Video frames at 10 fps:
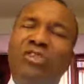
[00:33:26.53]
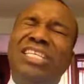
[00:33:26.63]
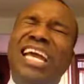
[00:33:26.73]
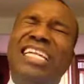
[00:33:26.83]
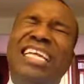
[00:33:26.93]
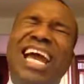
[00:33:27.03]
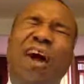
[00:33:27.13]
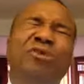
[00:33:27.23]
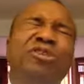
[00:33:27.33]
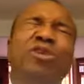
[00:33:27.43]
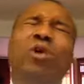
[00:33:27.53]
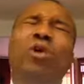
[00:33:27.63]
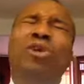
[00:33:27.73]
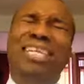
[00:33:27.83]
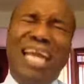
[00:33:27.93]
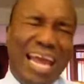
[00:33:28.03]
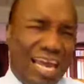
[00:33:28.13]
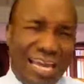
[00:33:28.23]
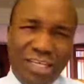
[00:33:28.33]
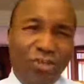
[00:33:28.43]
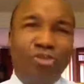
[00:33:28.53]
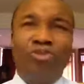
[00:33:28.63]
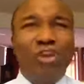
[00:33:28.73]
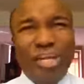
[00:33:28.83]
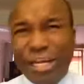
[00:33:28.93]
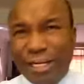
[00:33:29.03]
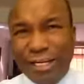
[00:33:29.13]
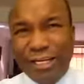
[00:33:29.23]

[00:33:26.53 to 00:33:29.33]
stay in the house the whole day just reading.